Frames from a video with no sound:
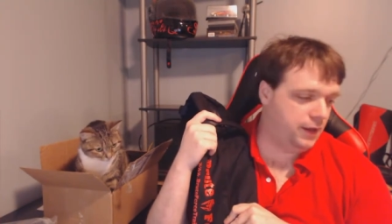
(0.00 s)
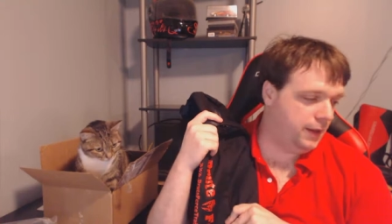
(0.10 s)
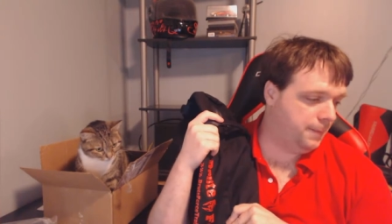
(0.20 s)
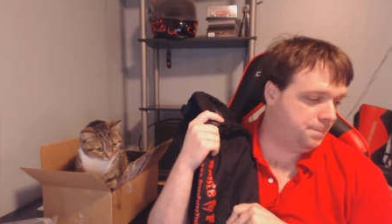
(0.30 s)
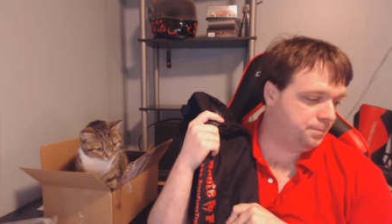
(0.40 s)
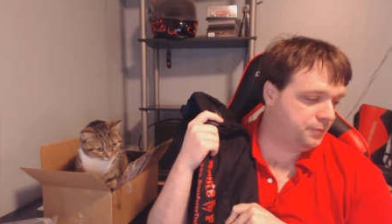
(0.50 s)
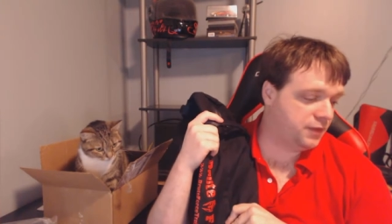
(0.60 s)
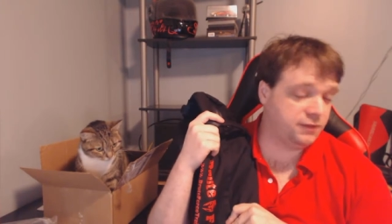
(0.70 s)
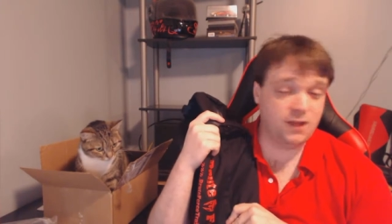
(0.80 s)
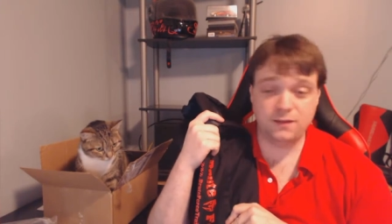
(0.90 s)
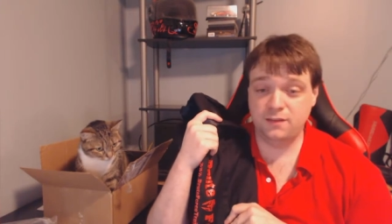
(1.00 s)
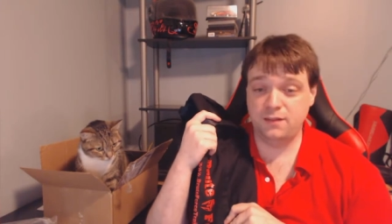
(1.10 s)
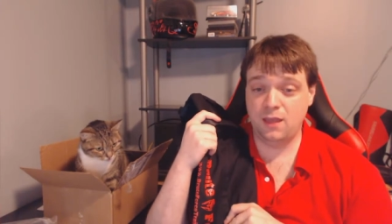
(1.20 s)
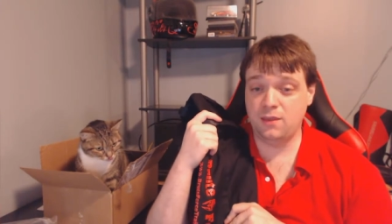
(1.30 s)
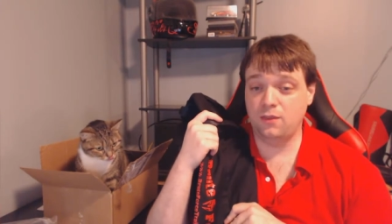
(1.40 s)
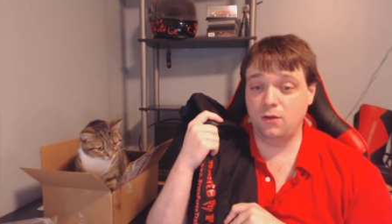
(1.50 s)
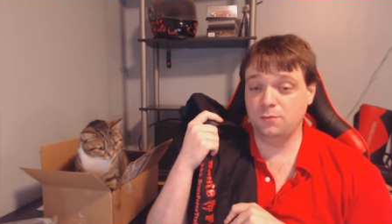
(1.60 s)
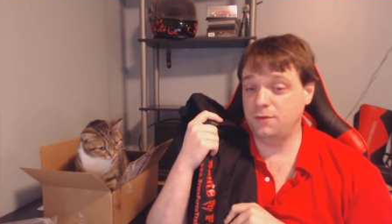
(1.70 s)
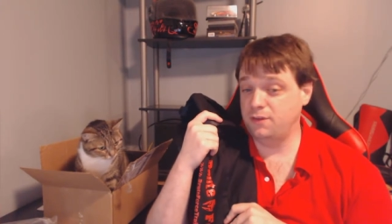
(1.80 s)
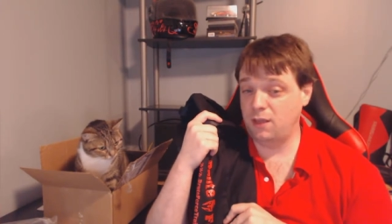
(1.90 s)
That's not to say that the
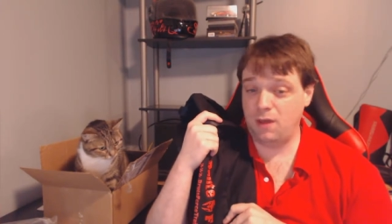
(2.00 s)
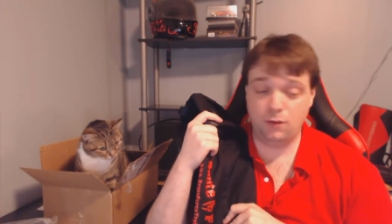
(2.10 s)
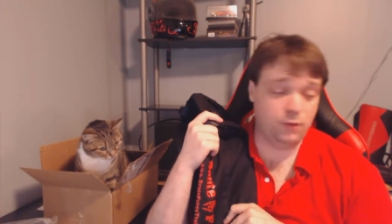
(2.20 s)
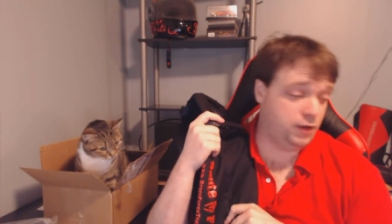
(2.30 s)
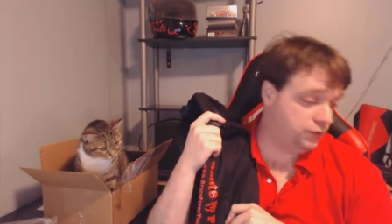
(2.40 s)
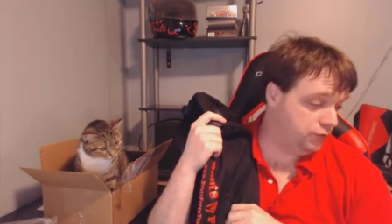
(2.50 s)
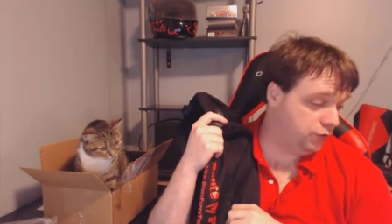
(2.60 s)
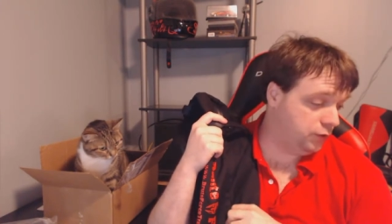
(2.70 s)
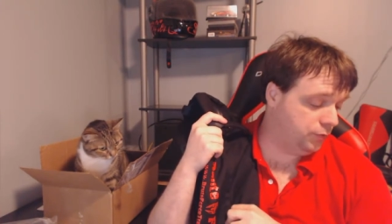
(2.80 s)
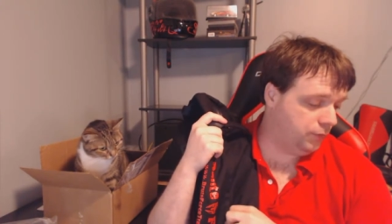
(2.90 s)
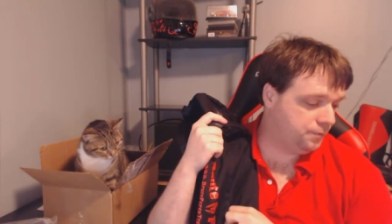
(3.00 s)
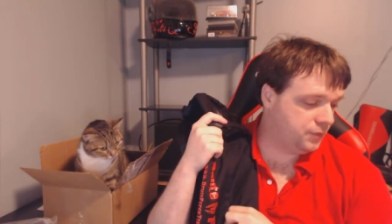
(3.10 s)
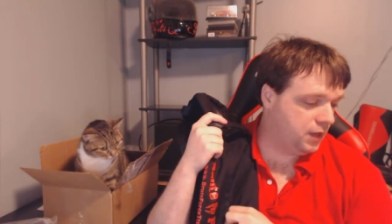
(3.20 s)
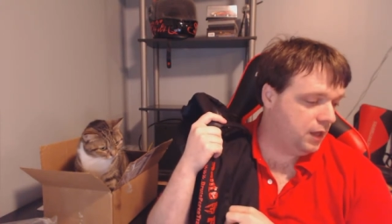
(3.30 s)
Ultimate Sandbag one isn't durable.